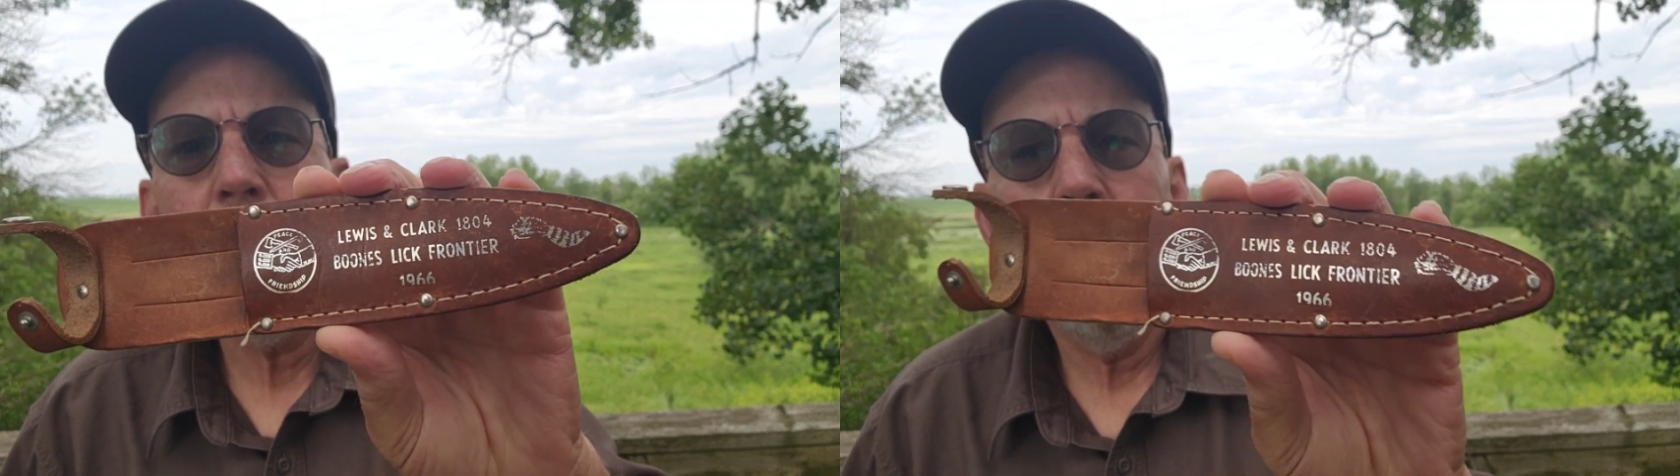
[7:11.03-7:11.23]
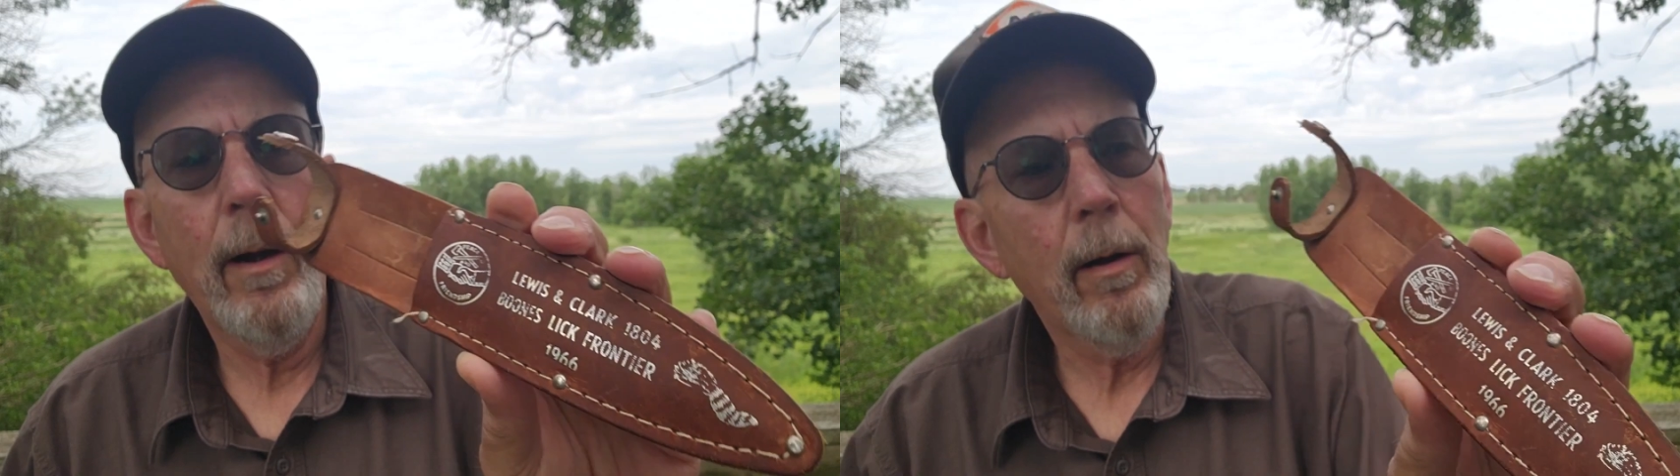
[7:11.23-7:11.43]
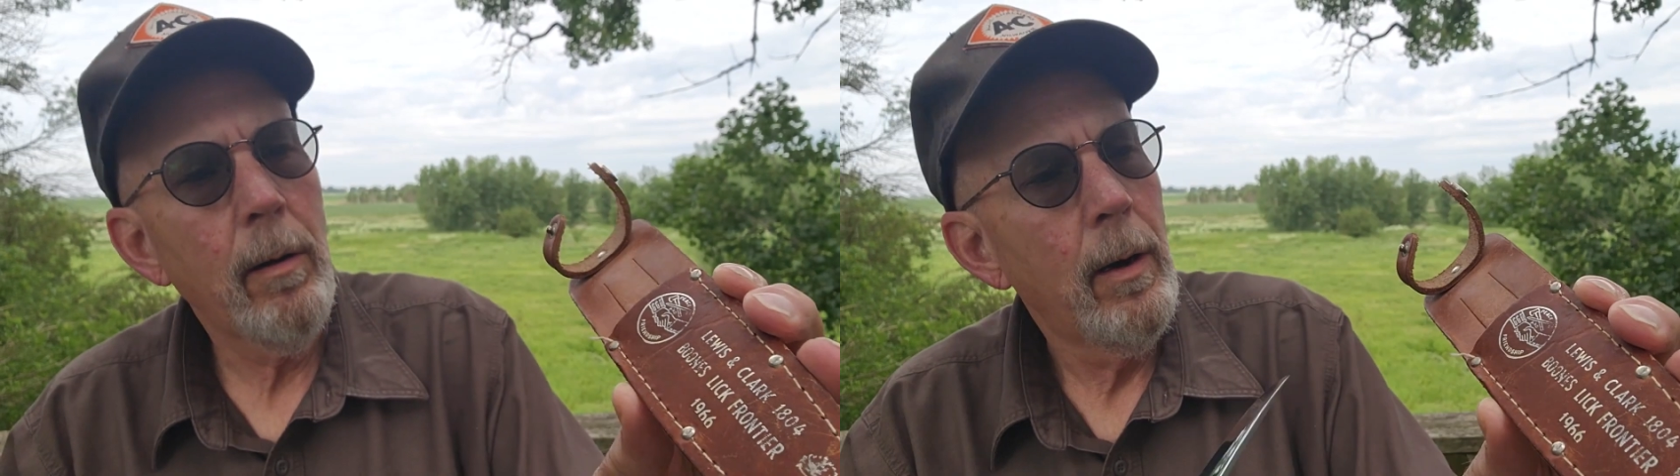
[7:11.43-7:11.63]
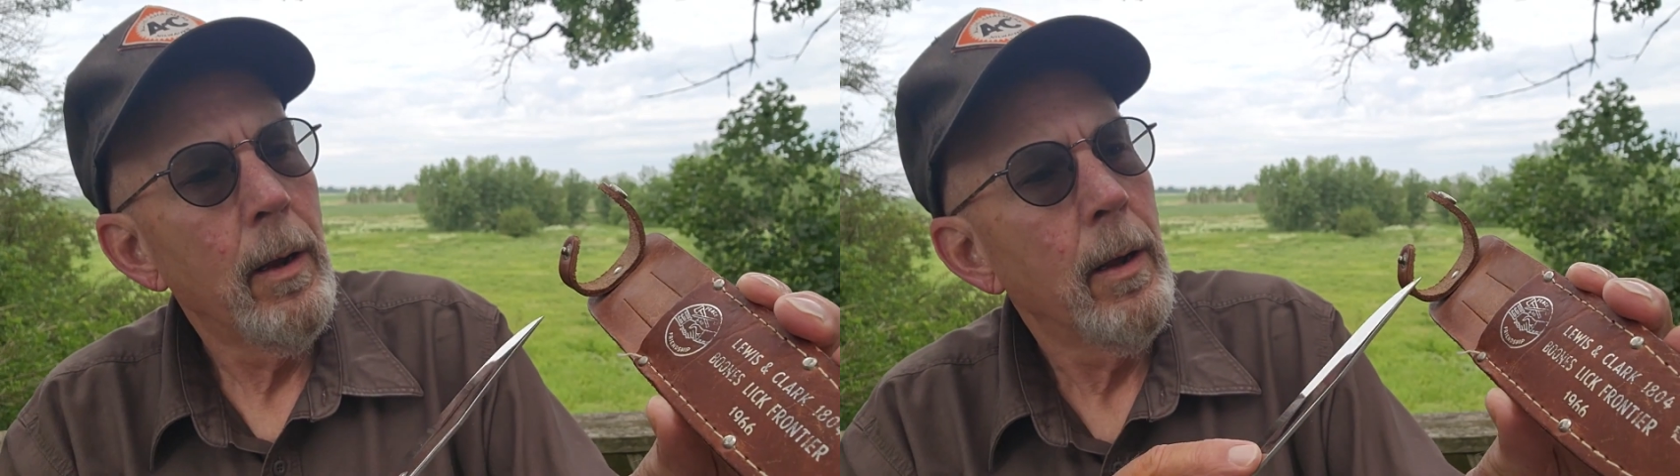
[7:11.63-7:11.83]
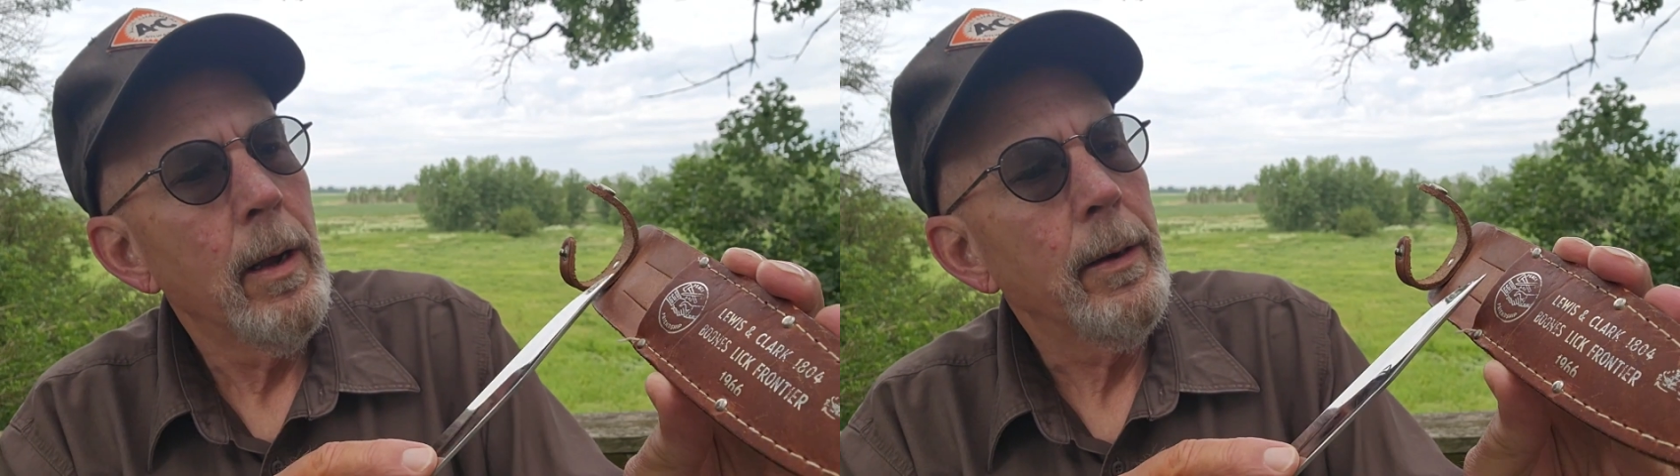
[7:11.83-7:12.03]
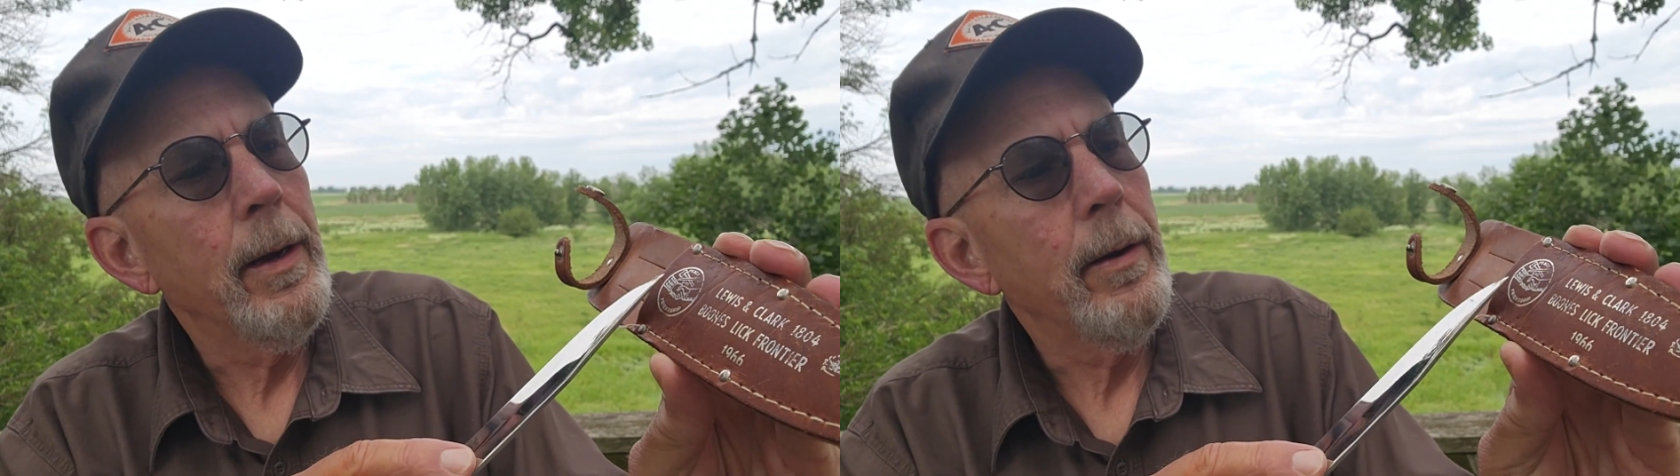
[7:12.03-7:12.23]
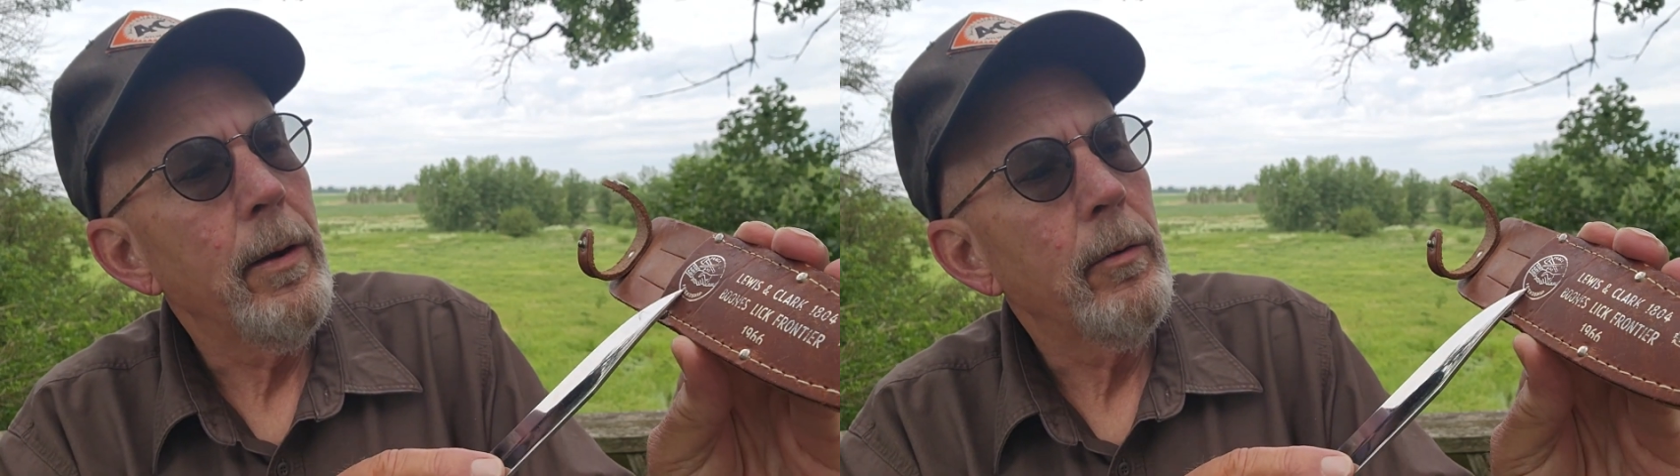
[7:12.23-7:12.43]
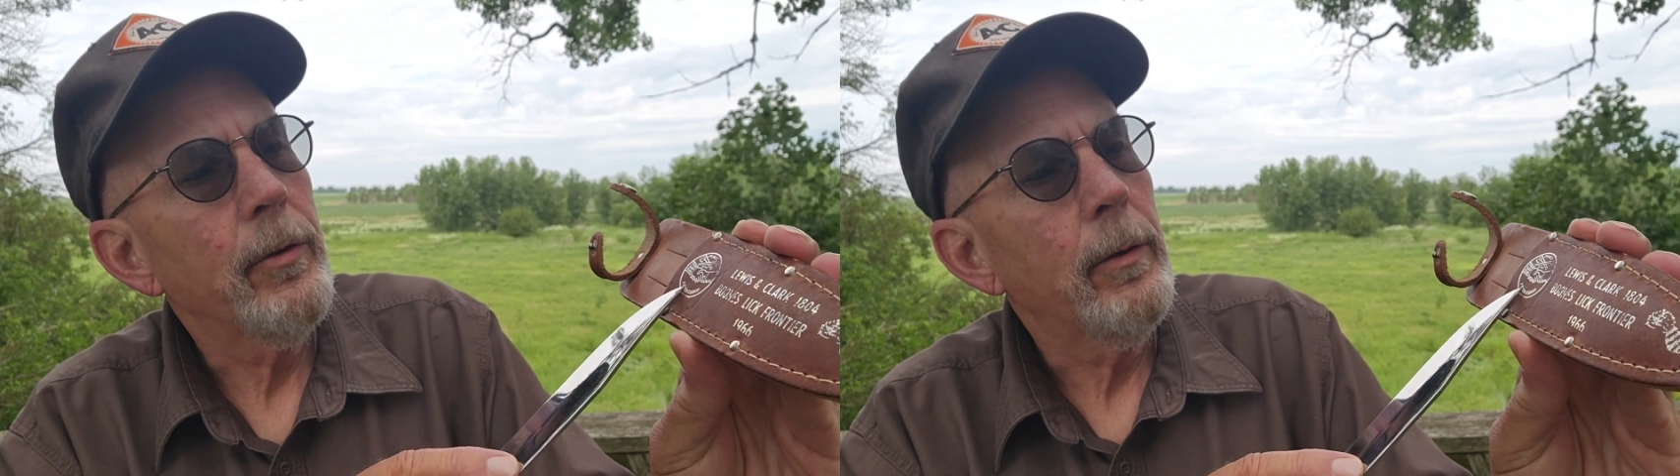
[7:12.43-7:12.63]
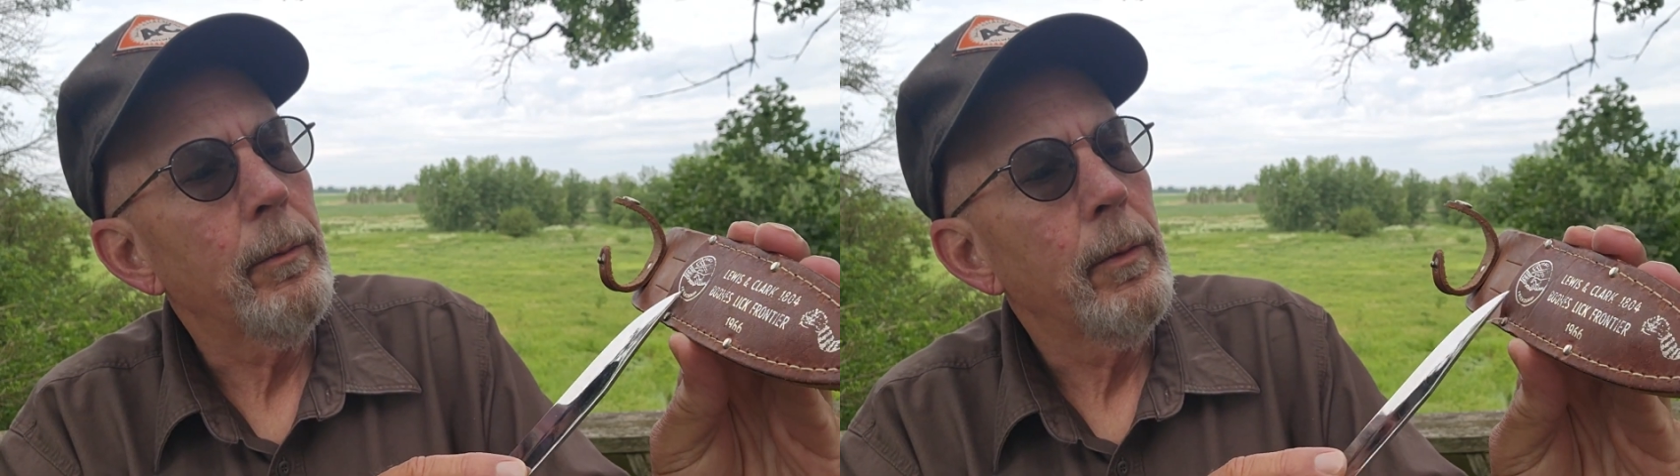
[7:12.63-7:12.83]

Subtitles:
there, and then there's a